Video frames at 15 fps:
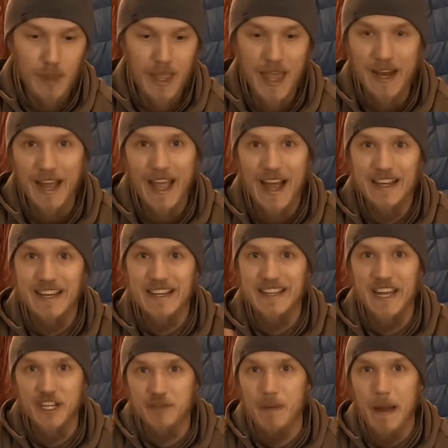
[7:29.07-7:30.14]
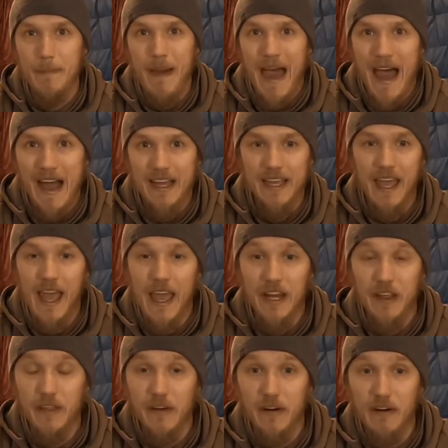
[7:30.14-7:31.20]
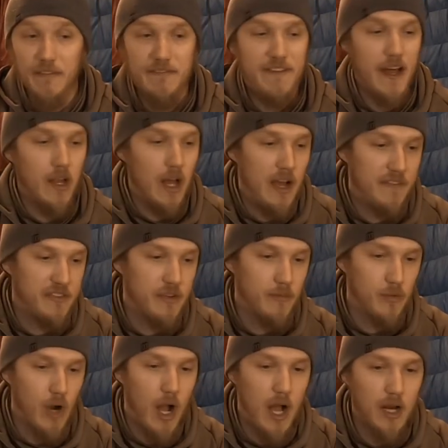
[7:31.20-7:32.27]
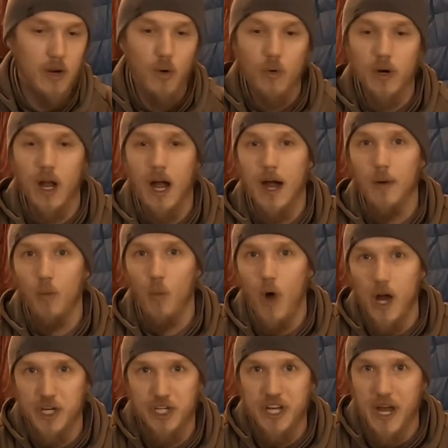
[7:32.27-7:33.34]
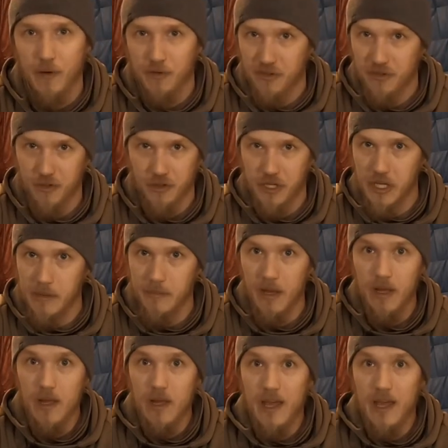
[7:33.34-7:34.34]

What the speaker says: and I had to ditch my pack and either fell off some rock or got washed downstream